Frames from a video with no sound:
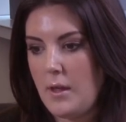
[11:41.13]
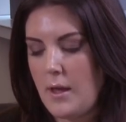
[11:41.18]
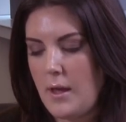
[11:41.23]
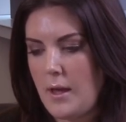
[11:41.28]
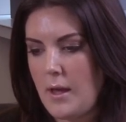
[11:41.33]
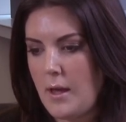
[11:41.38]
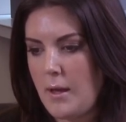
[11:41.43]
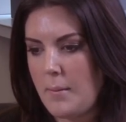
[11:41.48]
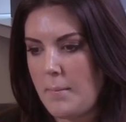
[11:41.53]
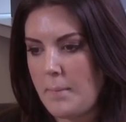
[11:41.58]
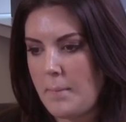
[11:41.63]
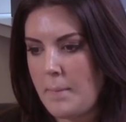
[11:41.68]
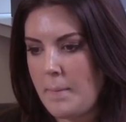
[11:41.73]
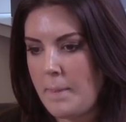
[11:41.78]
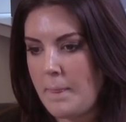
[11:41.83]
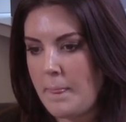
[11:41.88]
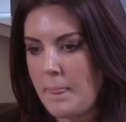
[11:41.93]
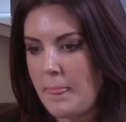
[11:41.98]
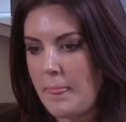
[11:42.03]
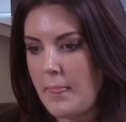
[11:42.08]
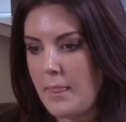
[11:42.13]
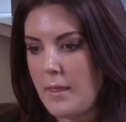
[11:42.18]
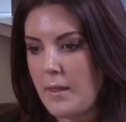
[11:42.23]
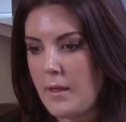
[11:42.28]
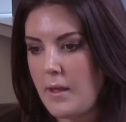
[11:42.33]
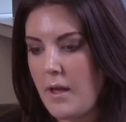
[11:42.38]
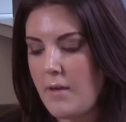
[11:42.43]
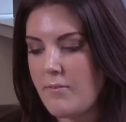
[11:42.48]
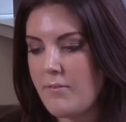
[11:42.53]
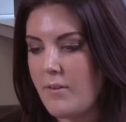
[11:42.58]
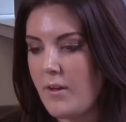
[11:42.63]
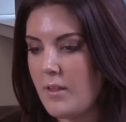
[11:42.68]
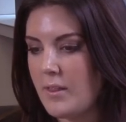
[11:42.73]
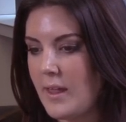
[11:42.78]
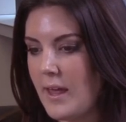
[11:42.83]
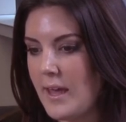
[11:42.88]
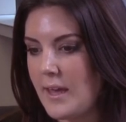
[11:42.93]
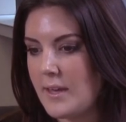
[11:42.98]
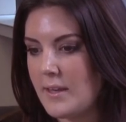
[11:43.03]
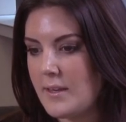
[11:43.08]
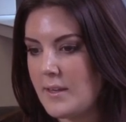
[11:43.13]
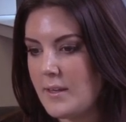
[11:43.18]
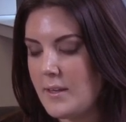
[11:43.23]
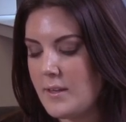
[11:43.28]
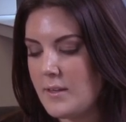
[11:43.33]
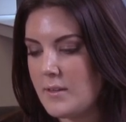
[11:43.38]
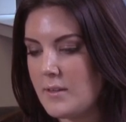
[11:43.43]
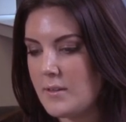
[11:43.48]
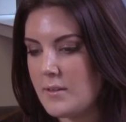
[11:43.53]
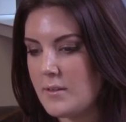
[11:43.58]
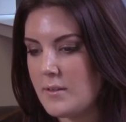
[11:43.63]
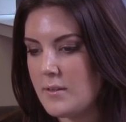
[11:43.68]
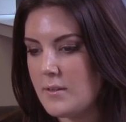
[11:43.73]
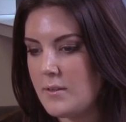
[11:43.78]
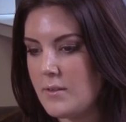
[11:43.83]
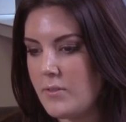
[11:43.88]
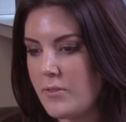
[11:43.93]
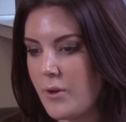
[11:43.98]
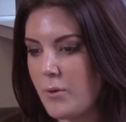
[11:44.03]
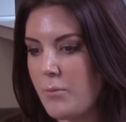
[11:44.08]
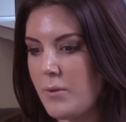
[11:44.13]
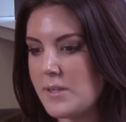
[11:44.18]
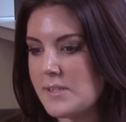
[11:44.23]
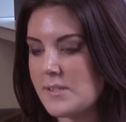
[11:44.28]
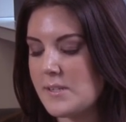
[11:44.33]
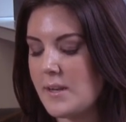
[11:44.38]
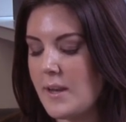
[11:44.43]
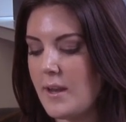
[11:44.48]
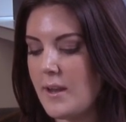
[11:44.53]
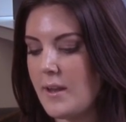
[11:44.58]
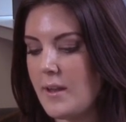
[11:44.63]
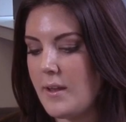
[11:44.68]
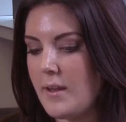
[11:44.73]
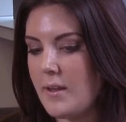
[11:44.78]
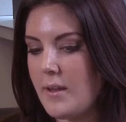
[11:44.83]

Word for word: Um, I felt like there wasn't